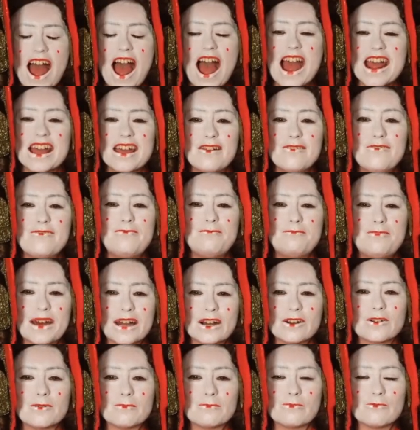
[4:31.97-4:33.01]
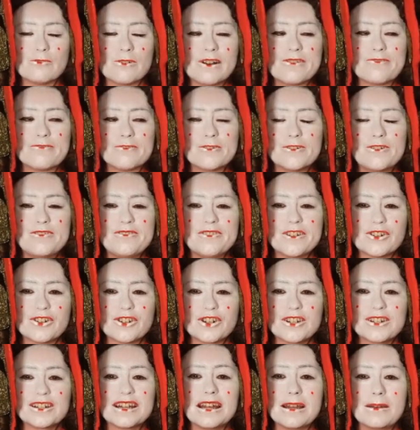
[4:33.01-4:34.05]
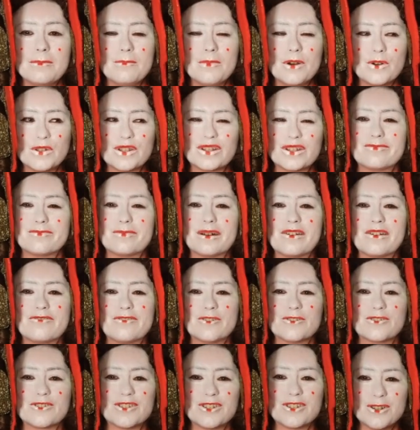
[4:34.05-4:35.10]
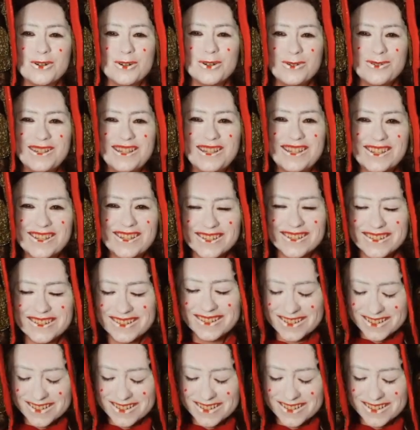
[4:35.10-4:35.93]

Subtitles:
I have better peripheral vision in most of my fursuits.